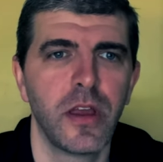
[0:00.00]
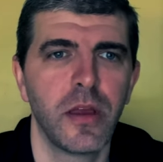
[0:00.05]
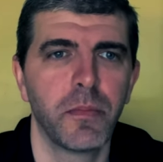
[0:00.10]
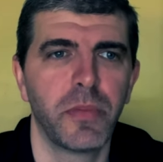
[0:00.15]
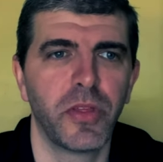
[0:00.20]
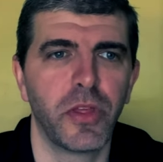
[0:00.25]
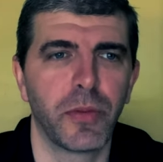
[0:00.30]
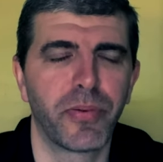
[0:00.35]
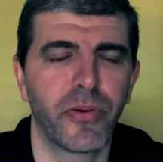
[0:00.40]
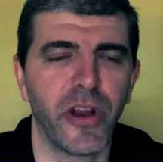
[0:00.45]

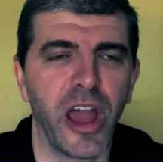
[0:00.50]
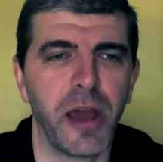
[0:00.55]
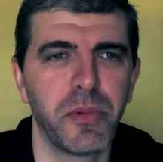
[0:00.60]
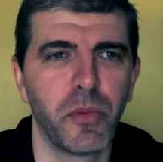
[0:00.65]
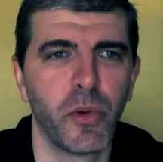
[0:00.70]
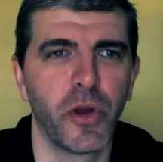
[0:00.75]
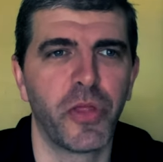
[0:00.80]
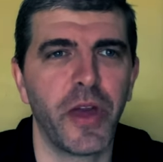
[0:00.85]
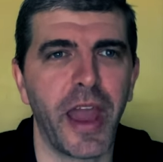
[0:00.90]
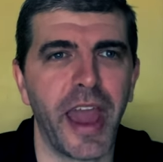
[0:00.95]
But the problem
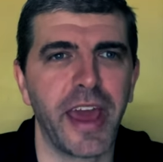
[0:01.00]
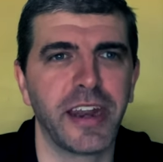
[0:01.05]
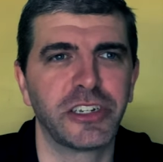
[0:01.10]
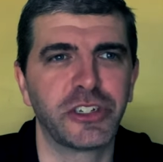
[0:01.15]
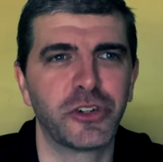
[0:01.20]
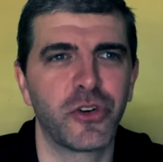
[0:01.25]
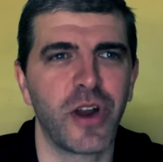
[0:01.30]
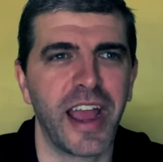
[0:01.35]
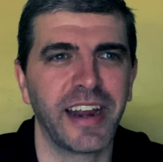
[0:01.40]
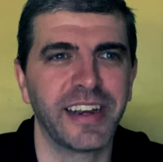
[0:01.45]
with that is
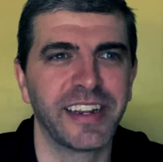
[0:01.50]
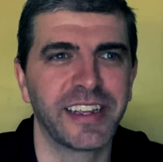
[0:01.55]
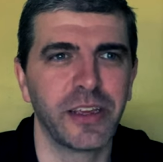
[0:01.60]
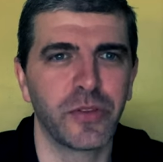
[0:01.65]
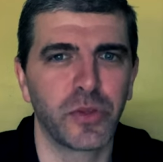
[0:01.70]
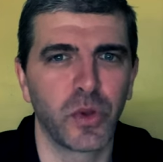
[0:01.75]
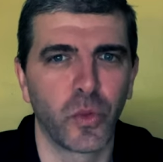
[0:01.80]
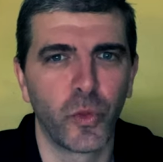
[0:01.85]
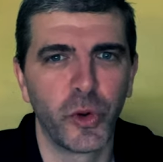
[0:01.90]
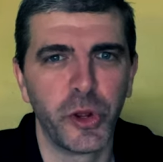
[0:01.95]
trying to
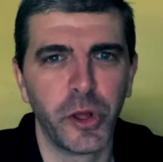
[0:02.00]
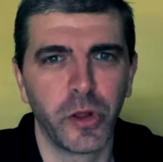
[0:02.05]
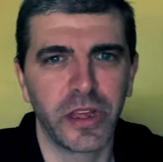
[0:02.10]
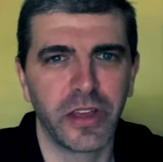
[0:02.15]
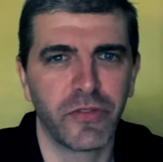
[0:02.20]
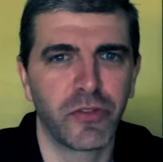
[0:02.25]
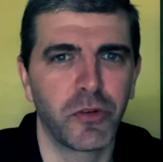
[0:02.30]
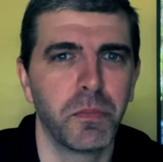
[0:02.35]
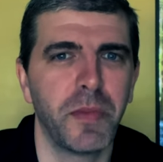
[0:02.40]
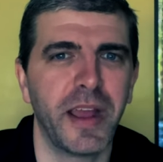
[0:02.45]
get the real
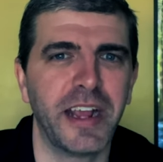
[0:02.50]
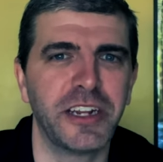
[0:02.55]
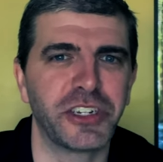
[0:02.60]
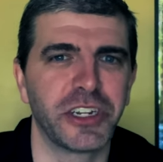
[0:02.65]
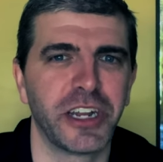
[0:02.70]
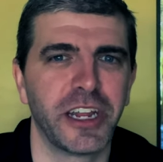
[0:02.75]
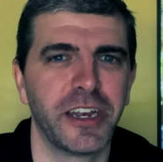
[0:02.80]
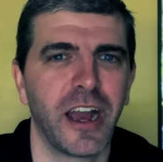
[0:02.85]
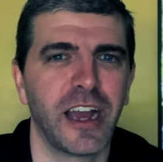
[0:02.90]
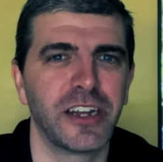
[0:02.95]

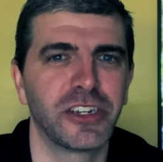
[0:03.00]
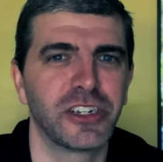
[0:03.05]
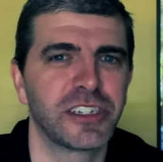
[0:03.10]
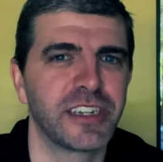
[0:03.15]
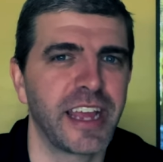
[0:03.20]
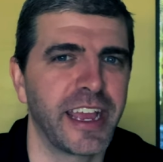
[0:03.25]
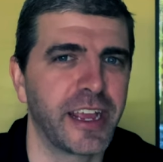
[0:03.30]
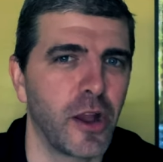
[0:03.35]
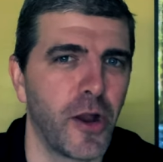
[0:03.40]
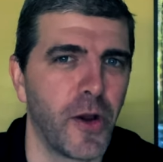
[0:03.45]
information and not just
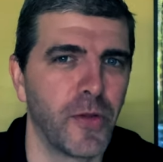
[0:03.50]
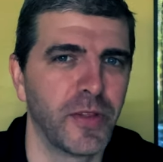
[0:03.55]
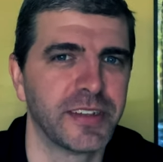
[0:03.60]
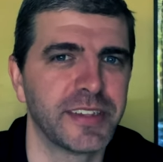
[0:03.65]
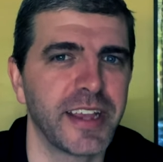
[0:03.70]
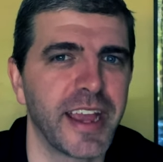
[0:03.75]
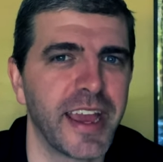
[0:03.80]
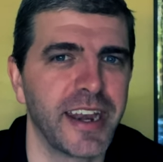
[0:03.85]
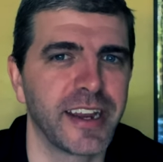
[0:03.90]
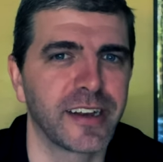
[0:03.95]
take all
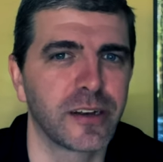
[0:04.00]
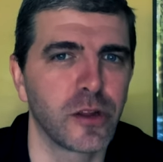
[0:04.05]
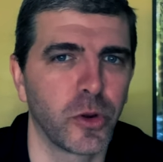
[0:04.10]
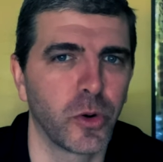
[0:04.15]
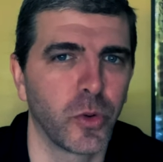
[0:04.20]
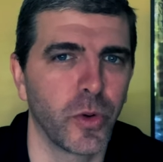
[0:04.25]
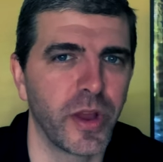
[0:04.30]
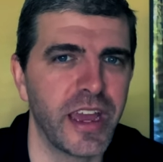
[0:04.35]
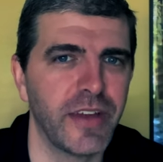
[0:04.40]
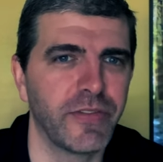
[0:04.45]
this
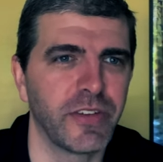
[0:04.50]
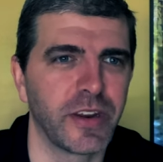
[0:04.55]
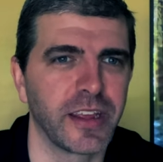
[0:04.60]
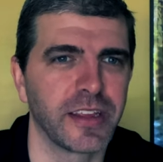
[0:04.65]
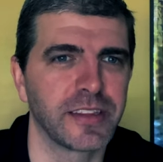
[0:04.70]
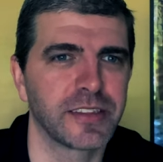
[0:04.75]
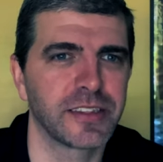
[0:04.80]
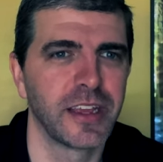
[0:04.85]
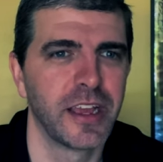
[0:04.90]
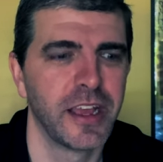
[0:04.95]
anecdotal
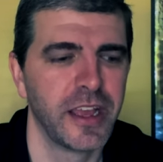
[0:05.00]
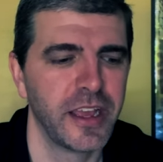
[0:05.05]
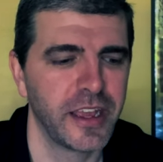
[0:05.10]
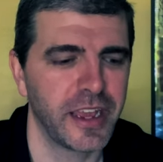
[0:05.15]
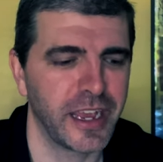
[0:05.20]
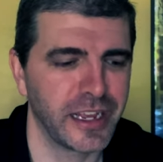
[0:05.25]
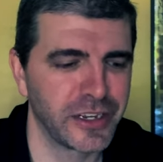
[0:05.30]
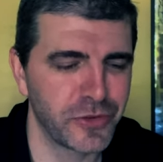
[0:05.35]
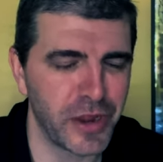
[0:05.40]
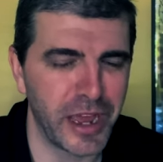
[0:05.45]
evidence
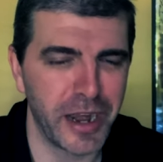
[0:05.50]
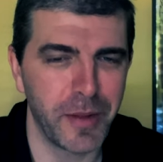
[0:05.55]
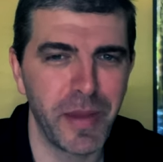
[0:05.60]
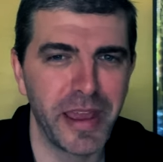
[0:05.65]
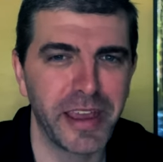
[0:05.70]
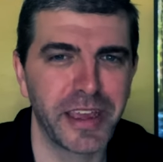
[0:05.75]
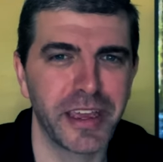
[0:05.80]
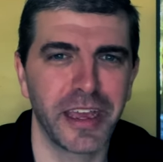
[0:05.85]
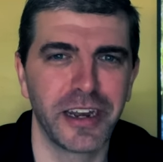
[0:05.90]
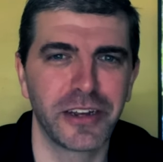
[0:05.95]
and try to
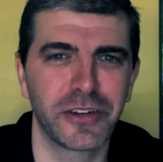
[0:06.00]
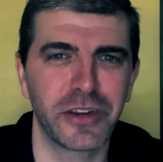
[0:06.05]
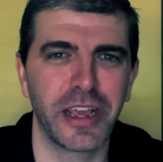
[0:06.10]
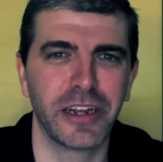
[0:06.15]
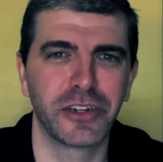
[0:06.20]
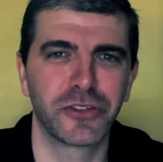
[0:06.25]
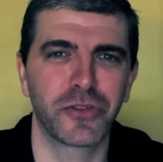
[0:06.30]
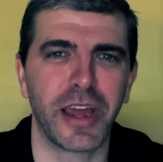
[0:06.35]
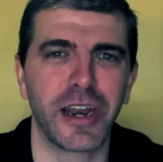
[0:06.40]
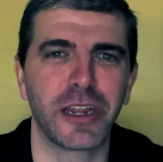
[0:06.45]
make it and,
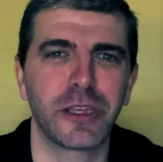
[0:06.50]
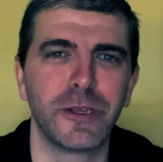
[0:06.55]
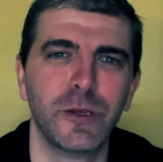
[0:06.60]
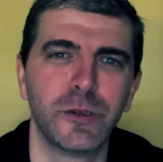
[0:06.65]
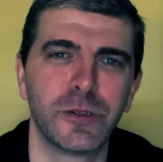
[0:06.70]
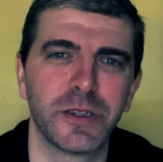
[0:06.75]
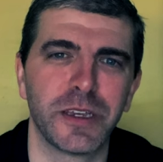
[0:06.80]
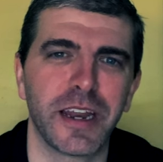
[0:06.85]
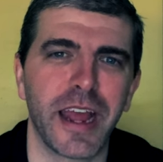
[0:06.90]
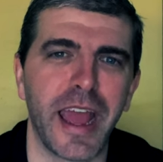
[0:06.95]
and try to
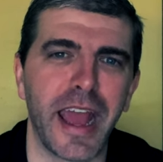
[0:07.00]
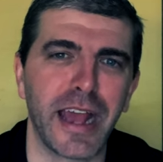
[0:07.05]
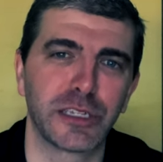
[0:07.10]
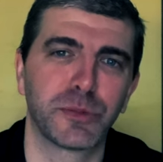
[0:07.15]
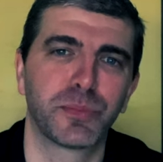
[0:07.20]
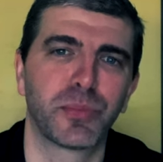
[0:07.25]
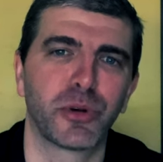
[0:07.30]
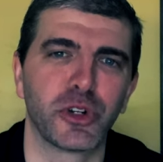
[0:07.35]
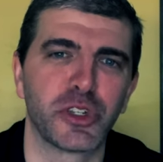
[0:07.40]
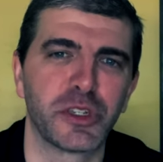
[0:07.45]
use it as
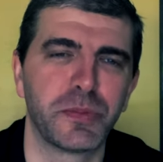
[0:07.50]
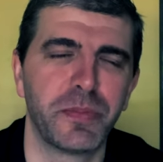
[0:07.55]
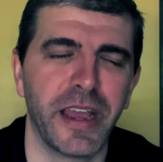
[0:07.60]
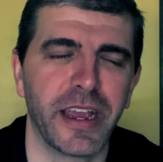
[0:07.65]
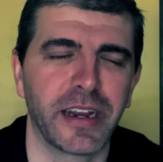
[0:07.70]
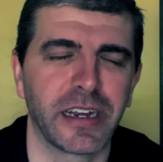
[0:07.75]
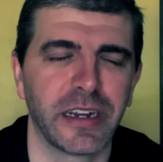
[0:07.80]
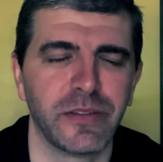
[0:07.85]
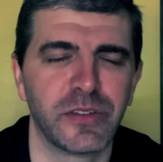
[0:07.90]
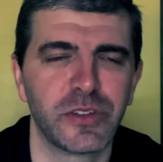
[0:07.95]

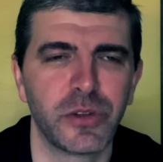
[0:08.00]
perspective.